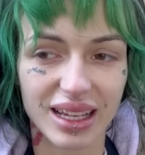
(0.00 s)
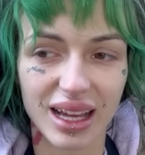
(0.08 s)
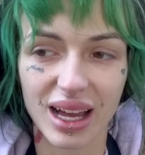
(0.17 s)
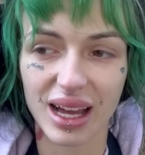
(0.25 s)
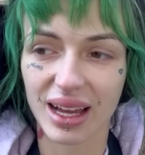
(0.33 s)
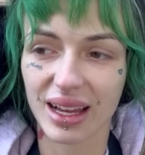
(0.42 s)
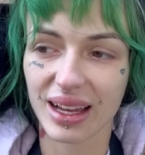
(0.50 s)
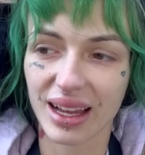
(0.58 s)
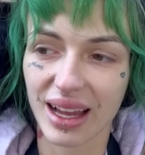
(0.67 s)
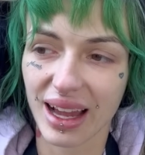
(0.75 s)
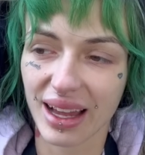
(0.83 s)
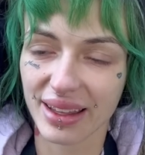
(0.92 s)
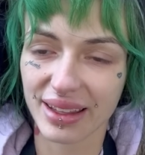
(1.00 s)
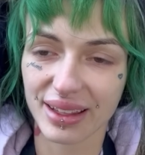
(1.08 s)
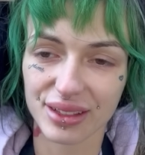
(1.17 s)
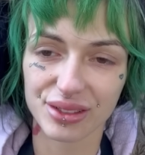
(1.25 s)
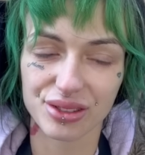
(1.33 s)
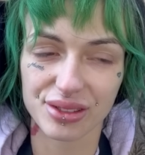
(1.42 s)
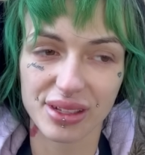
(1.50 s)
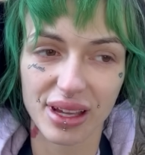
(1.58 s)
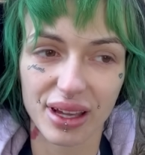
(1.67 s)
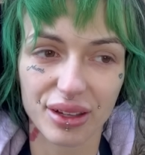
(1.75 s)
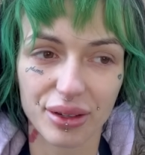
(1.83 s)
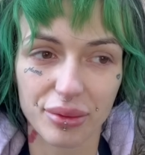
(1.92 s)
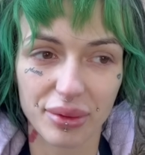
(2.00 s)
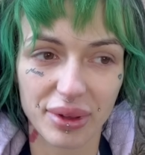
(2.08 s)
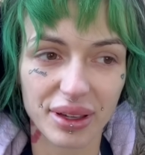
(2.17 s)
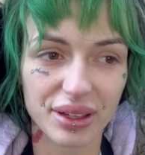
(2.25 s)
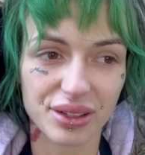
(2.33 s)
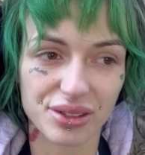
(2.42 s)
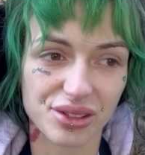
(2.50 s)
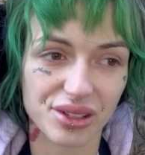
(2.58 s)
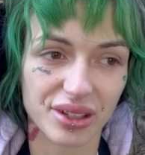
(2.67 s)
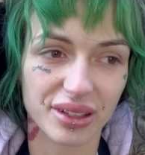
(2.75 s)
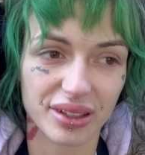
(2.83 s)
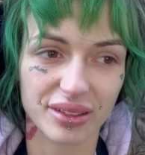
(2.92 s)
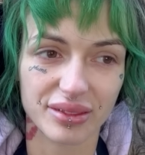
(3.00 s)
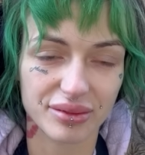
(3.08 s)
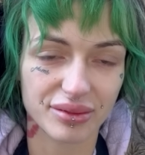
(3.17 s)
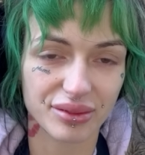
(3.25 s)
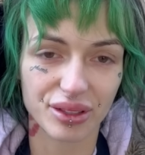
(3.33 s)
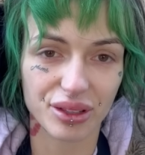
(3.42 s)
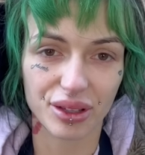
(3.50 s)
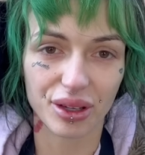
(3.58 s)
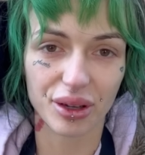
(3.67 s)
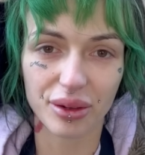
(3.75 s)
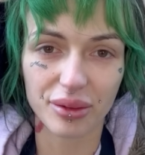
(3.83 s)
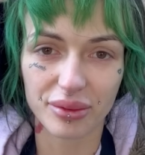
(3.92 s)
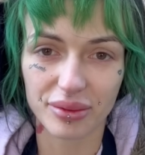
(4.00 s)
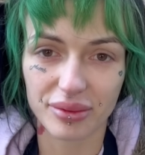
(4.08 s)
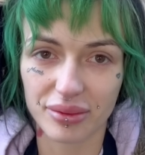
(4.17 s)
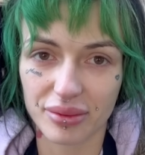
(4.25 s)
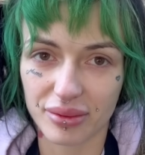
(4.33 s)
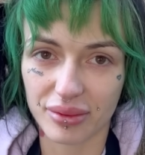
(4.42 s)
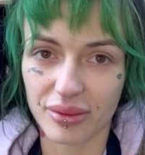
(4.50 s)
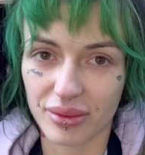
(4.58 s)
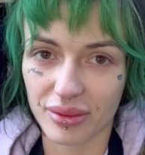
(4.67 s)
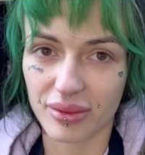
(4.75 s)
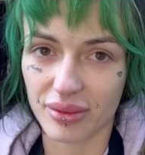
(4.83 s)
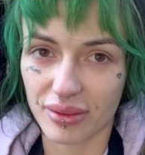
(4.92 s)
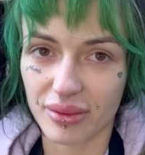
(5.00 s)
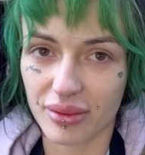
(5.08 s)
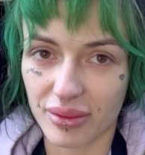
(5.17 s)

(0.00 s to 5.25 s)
I think it's just how you manage it. Yeah, you manage it. Yeah.